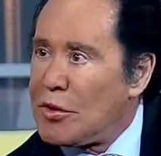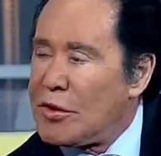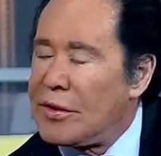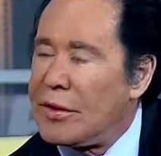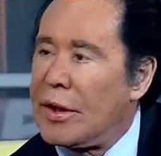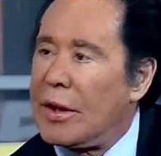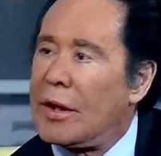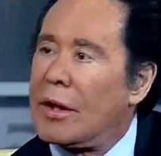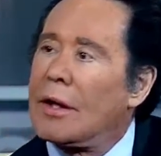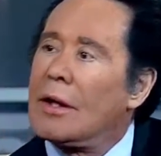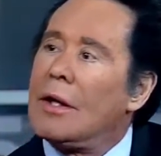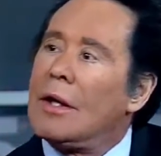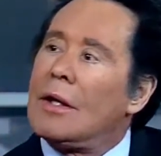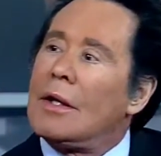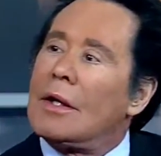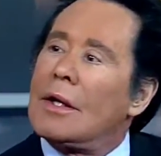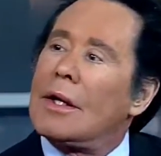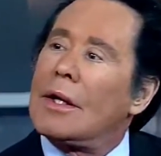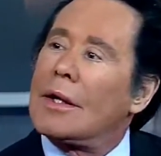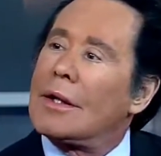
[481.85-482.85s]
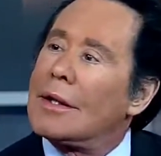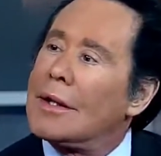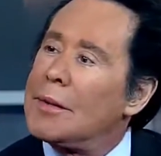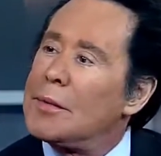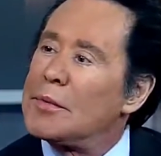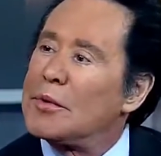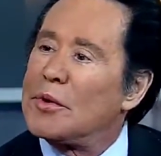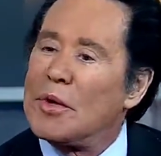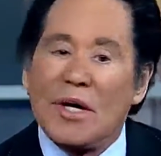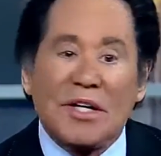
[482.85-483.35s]
were there, and
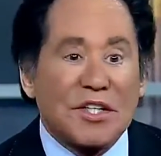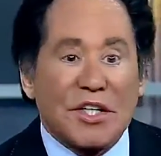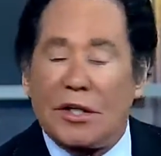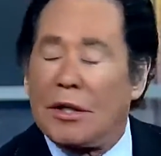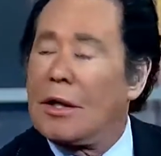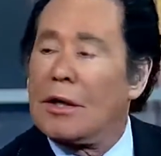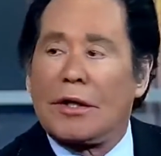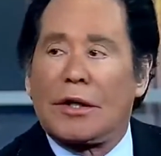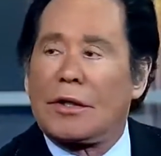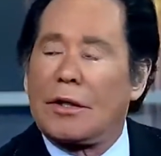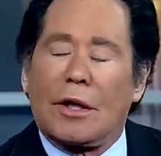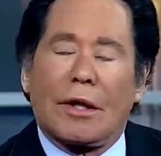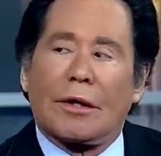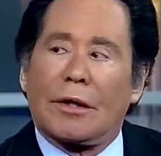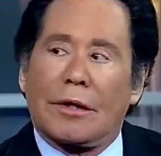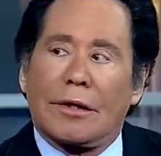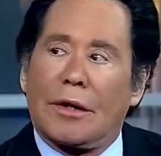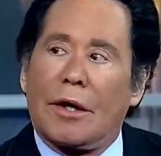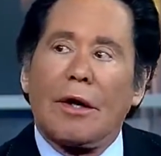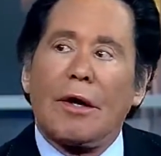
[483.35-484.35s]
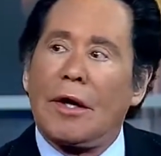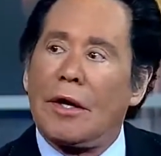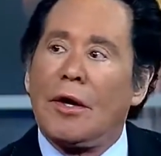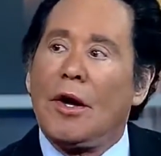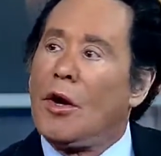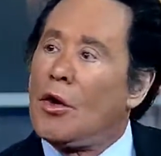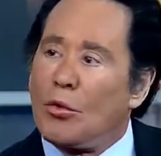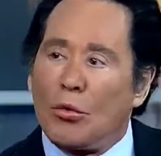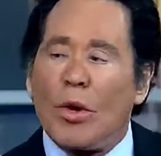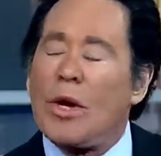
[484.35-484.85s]
Liberace, on and on and on.
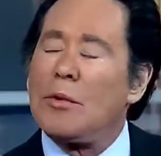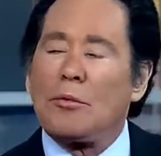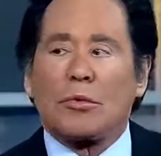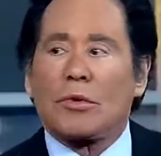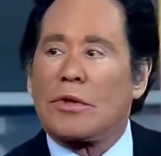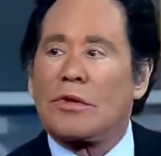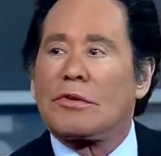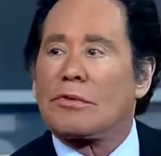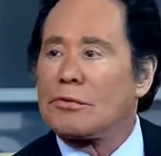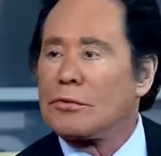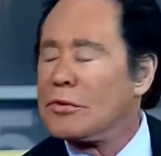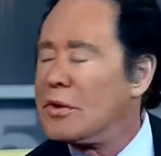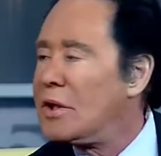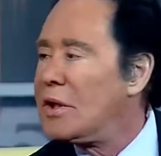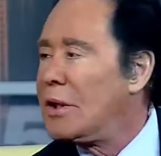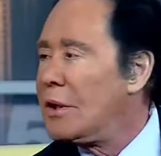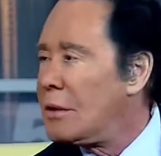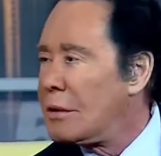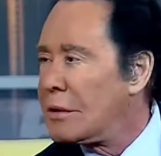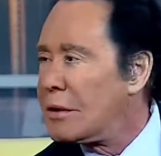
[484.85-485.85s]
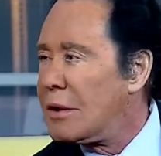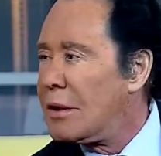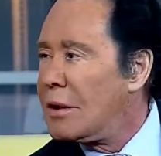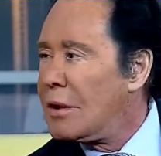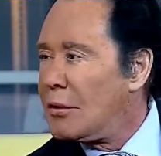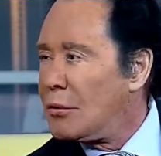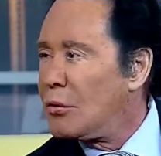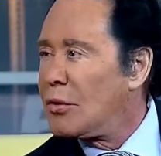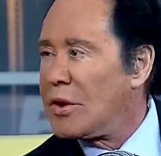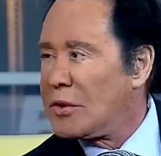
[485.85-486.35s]
We were thrilled
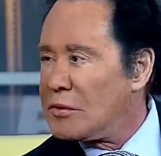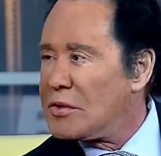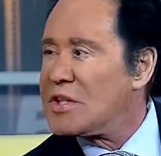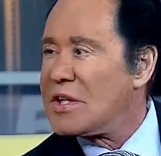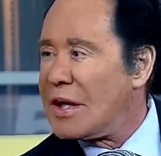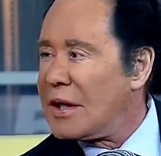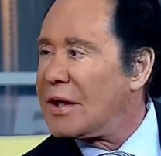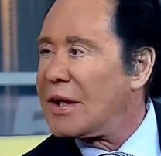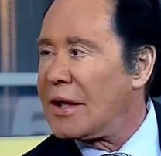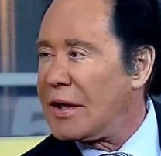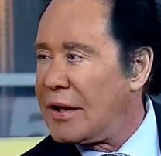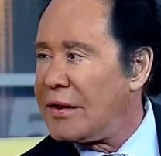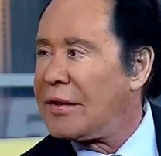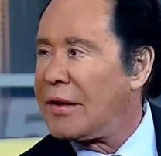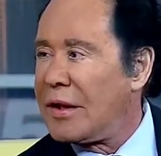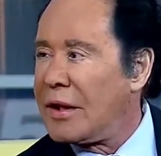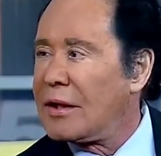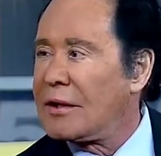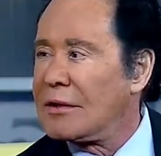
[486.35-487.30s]
when it was that kind of thing.